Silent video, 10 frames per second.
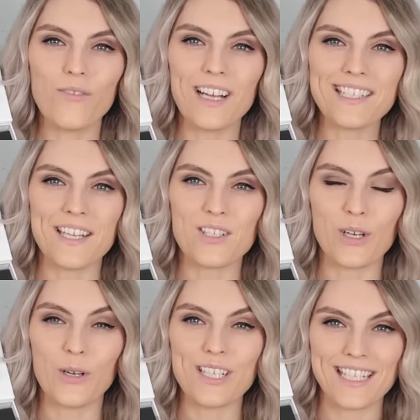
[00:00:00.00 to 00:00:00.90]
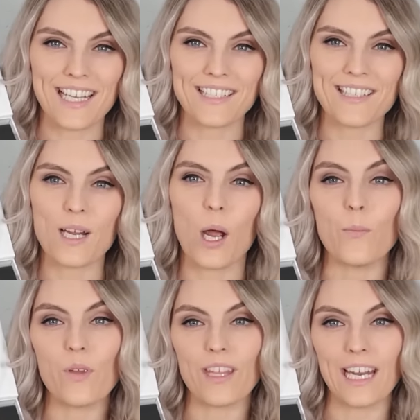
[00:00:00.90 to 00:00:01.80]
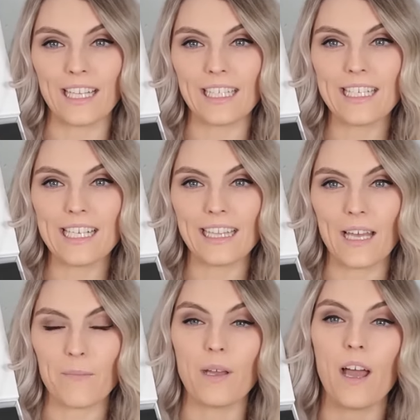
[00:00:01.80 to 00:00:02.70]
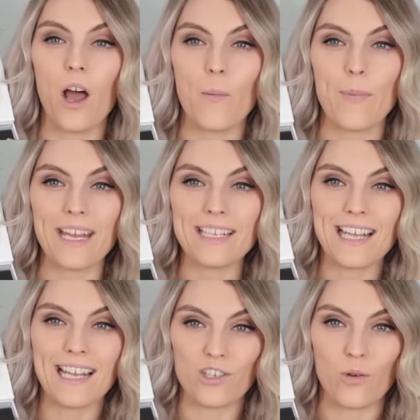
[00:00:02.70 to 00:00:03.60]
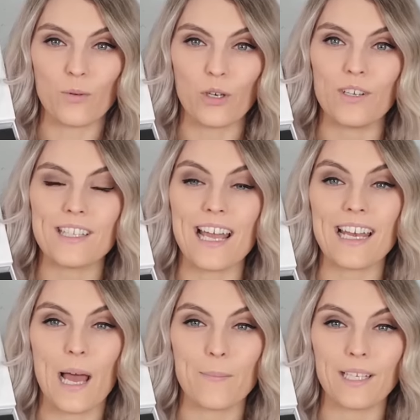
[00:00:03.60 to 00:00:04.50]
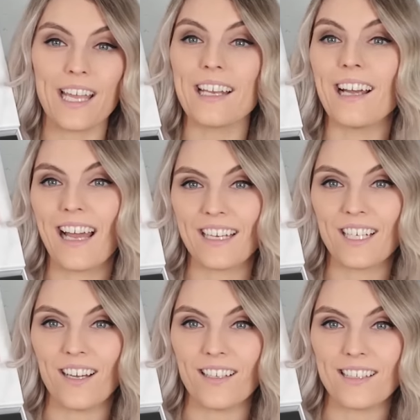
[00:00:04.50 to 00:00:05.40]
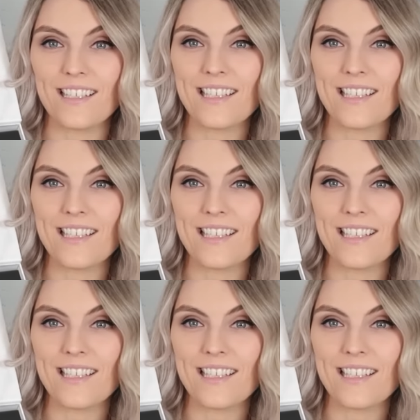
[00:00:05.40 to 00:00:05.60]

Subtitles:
of our Sistaco sets come with an LED lamp, our base and top coats, an applicator, and colors.